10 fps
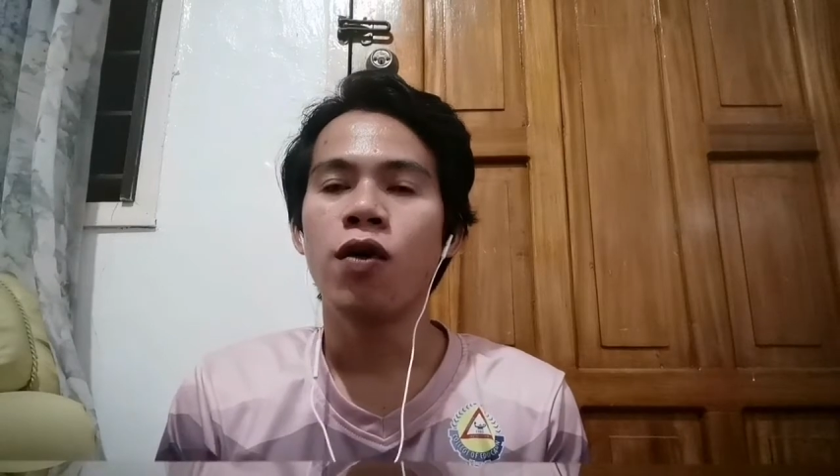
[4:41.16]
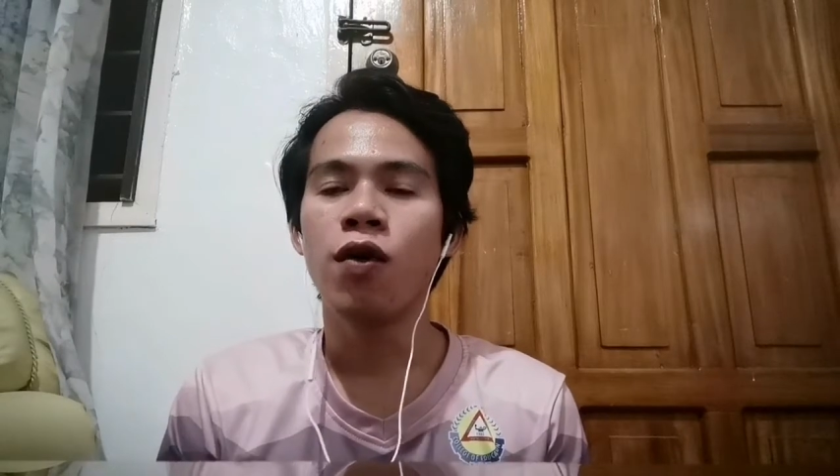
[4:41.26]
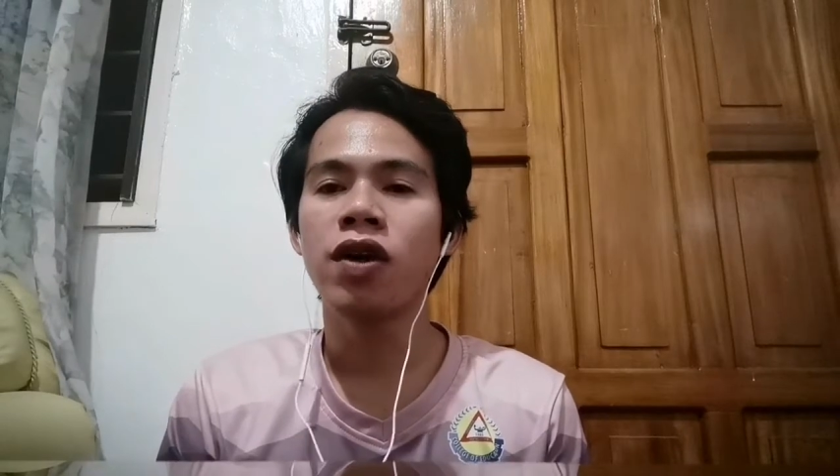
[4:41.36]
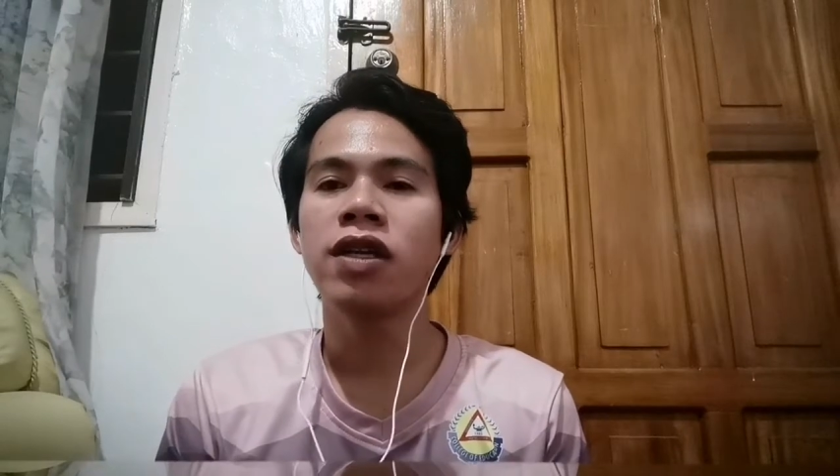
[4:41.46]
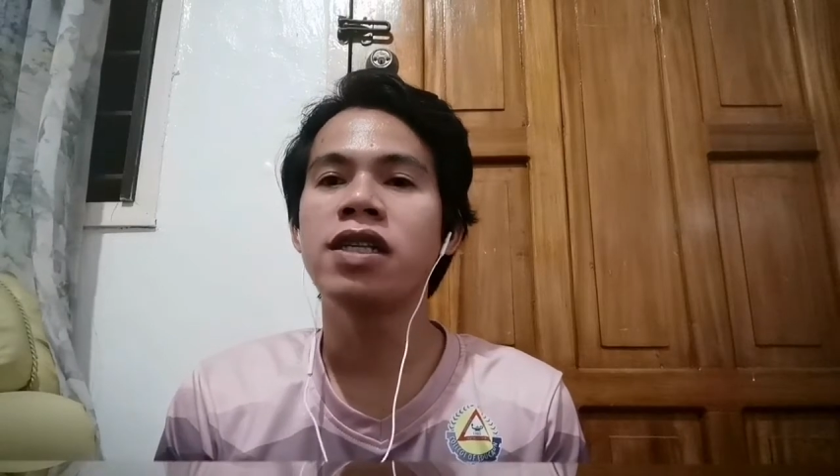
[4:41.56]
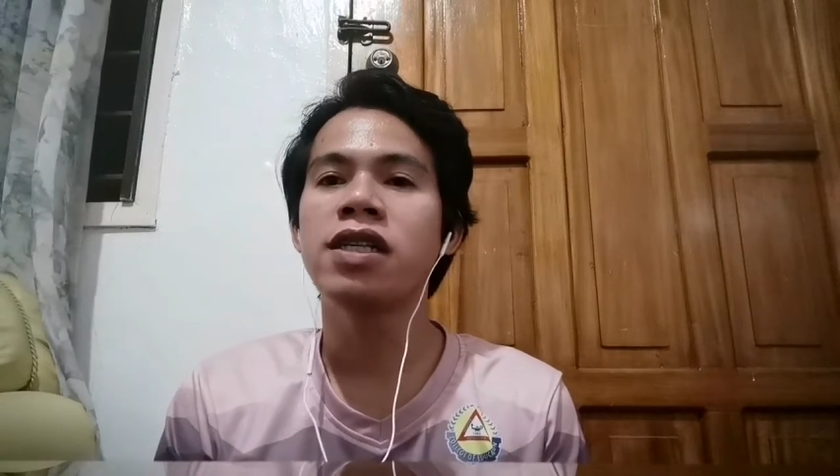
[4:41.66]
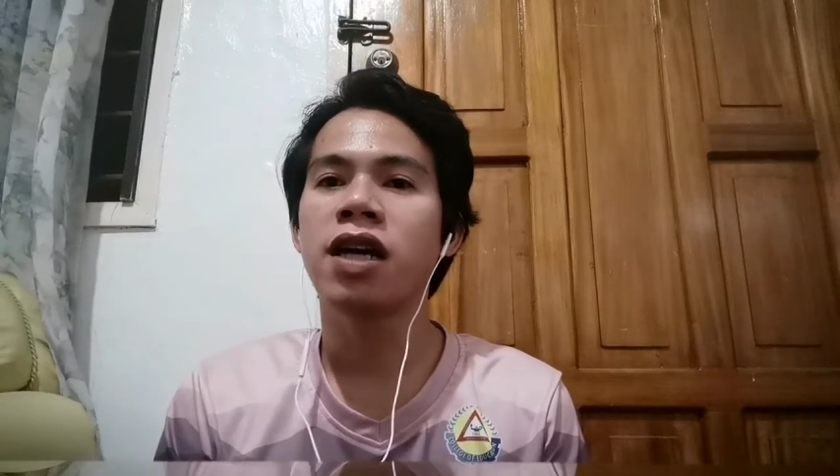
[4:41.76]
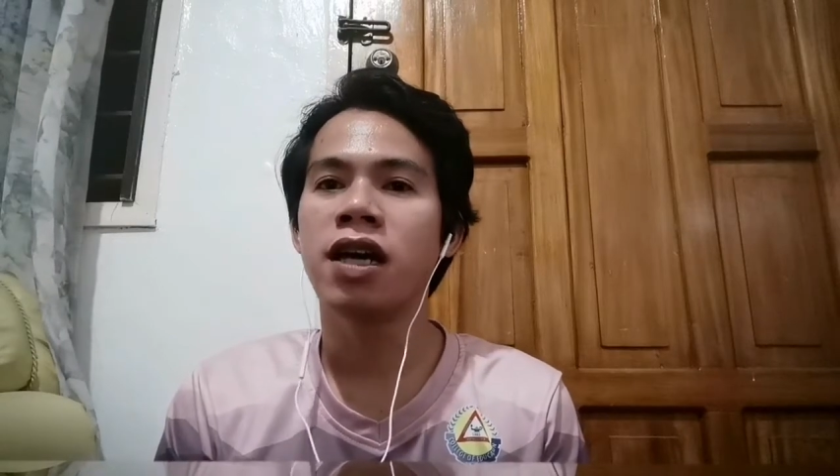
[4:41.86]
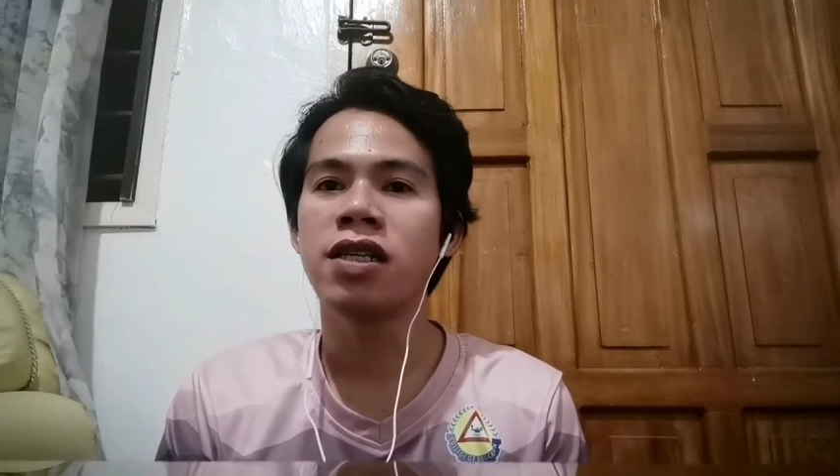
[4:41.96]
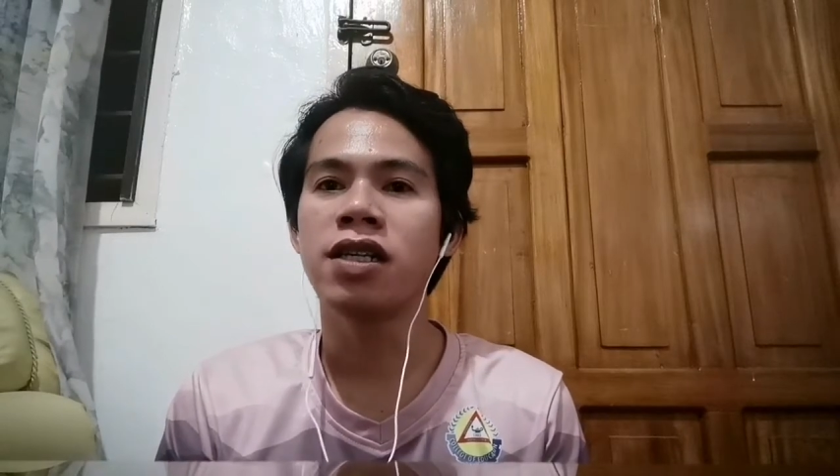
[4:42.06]
or
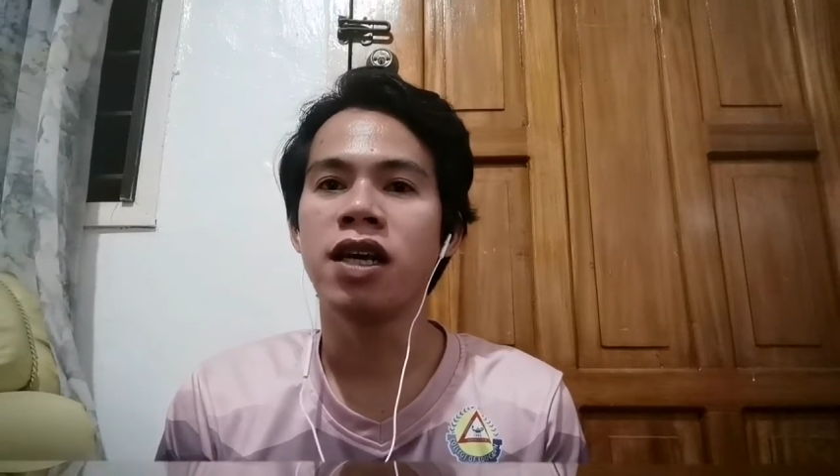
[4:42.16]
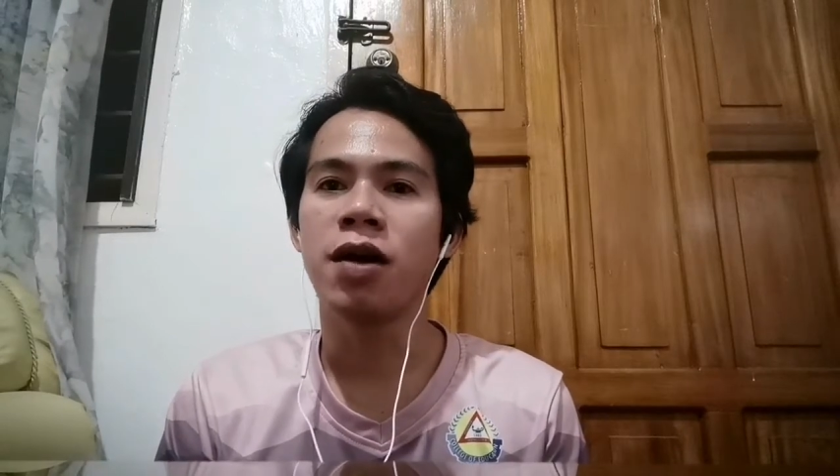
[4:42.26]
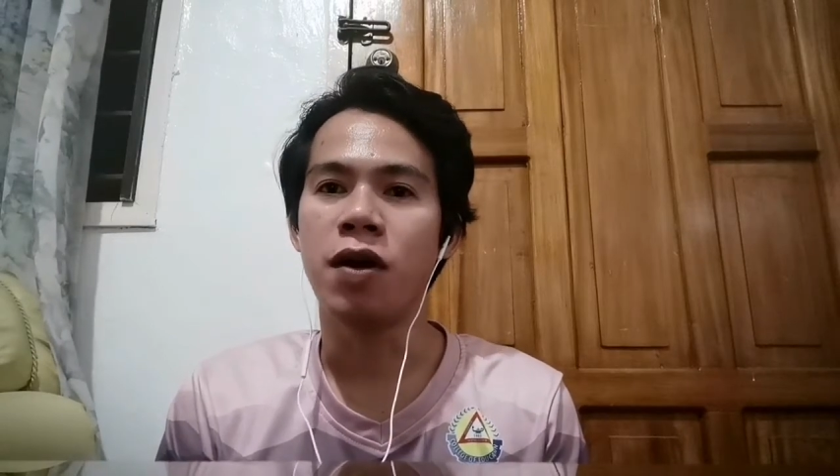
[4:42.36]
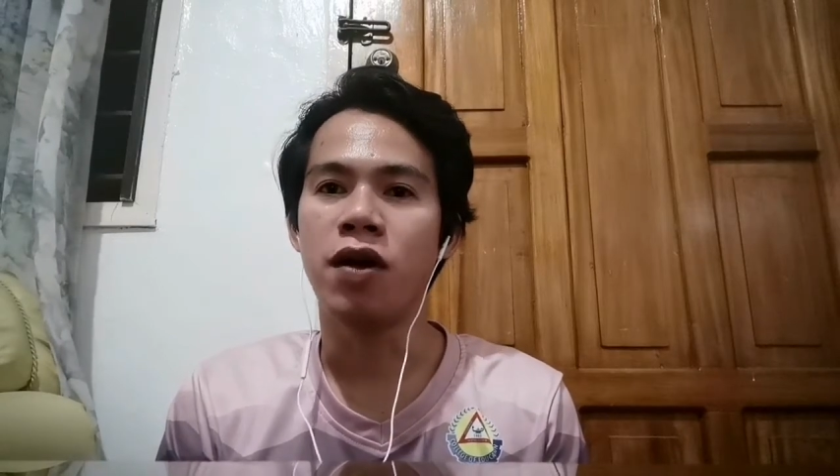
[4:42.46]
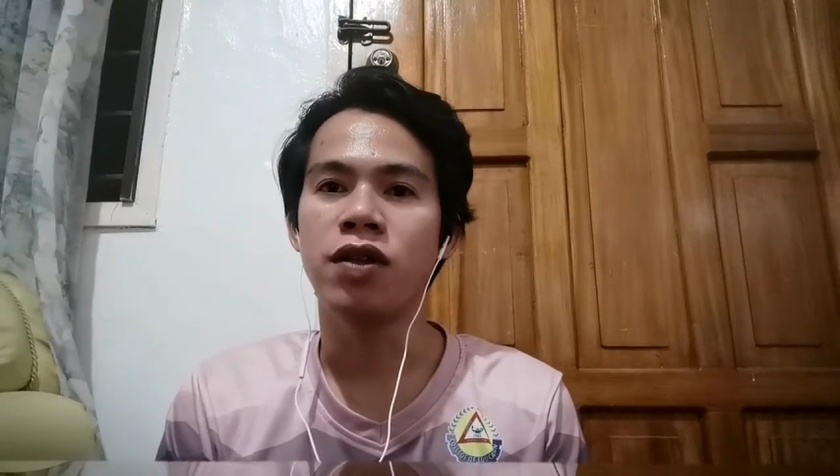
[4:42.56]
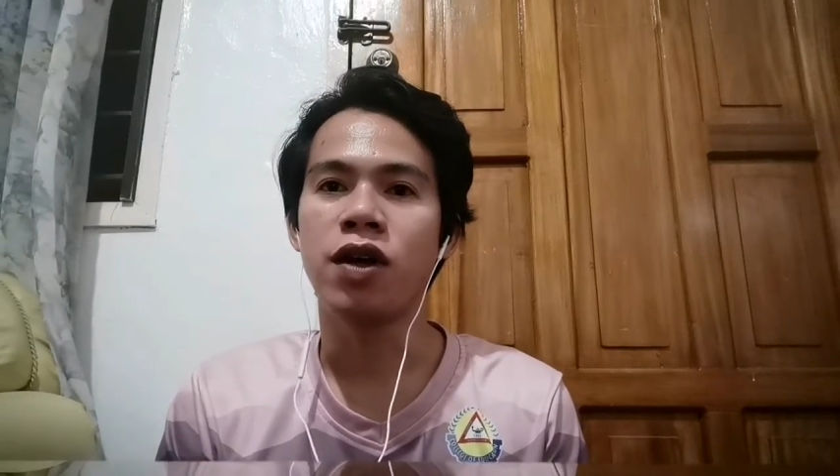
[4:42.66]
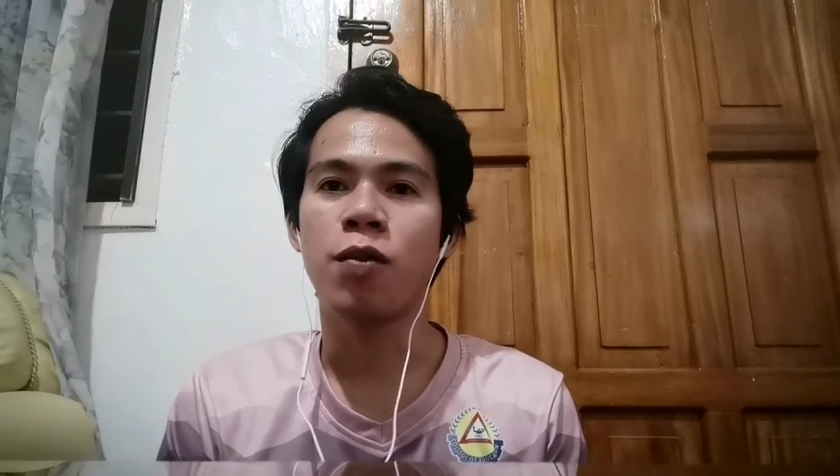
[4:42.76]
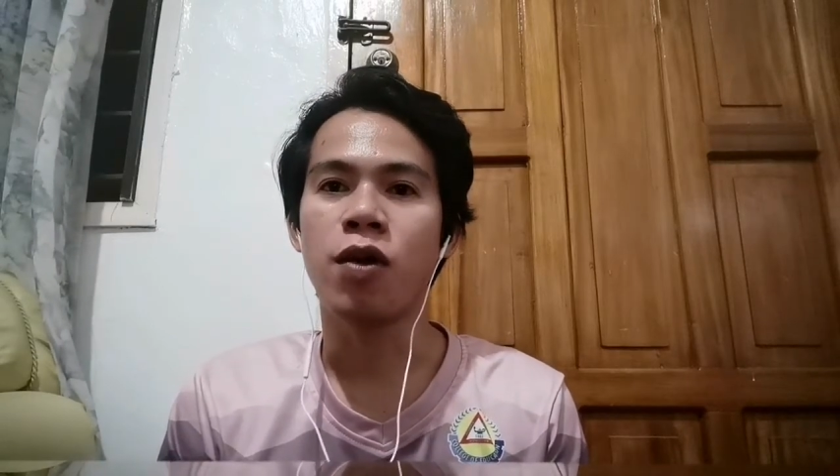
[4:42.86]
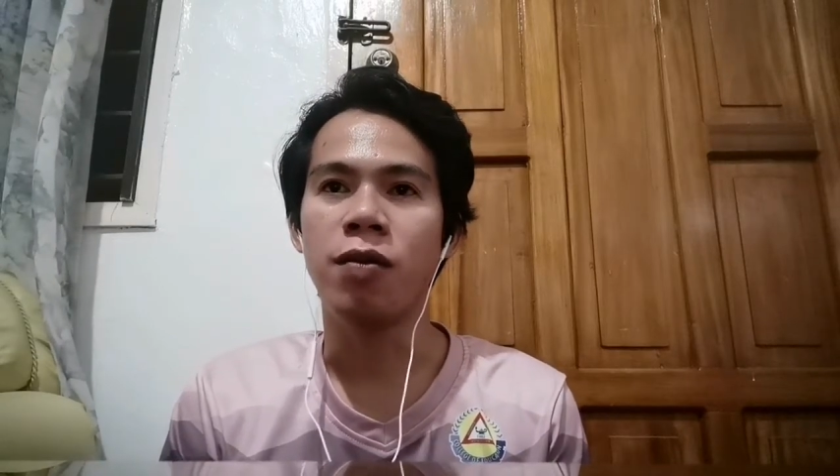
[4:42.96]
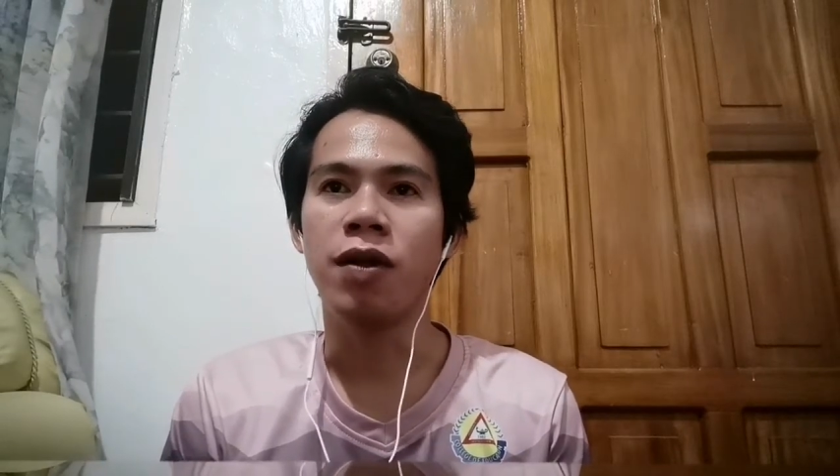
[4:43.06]
discussing about a
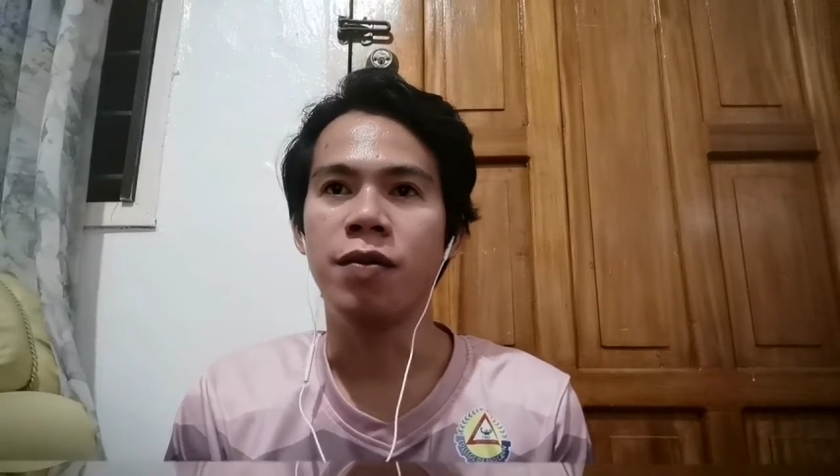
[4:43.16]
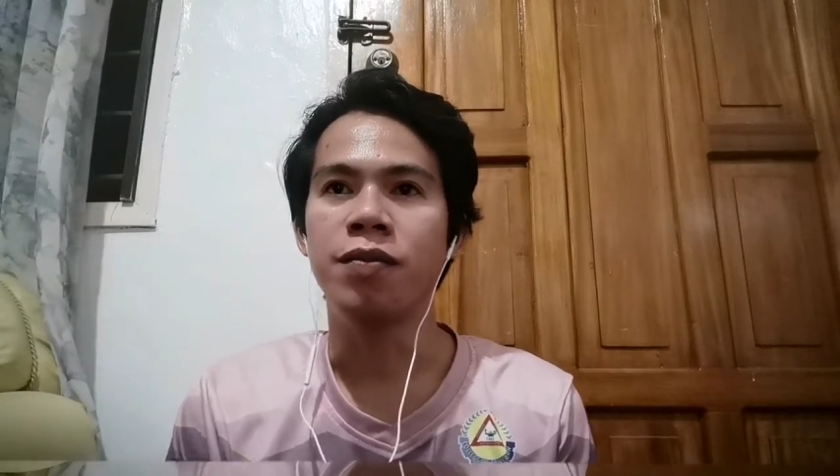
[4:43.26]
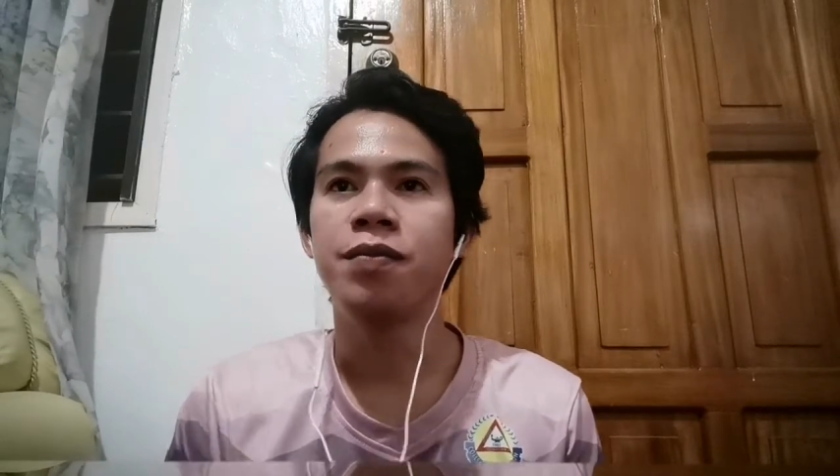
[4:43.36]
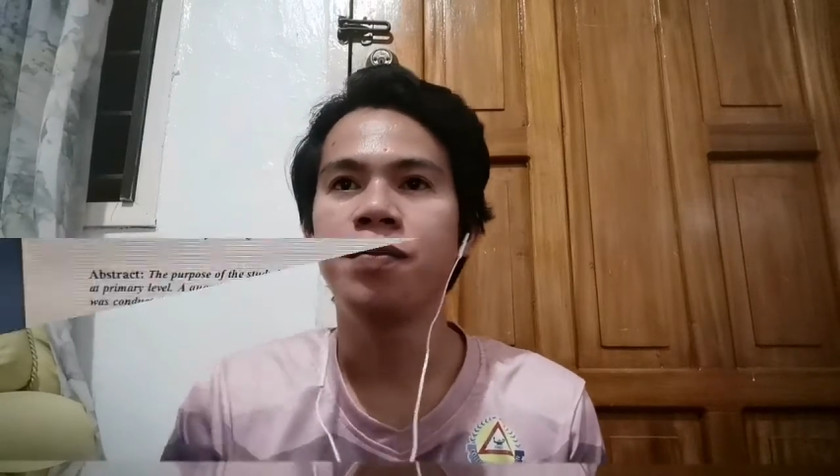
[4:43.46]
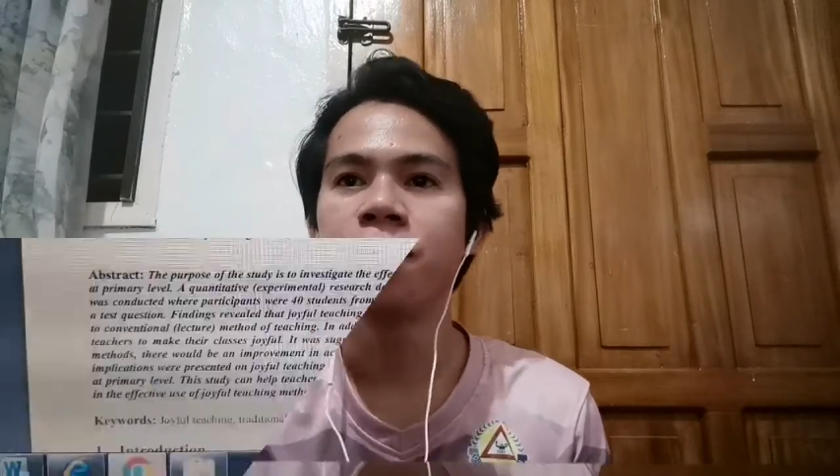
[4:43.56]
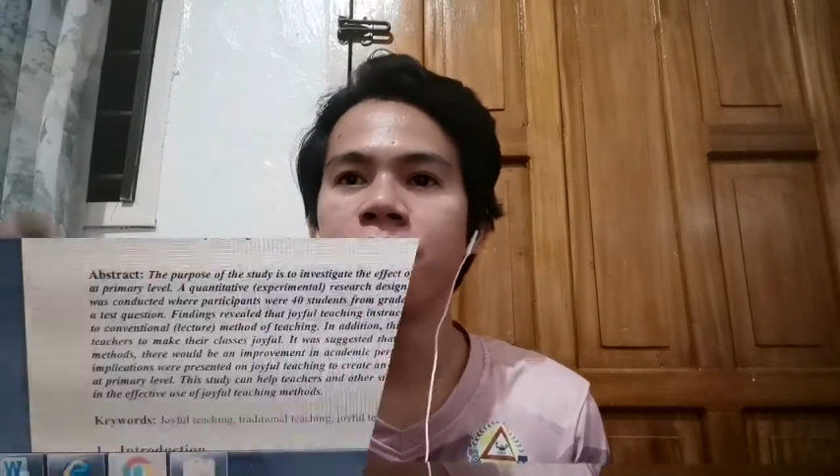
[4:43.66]
problem.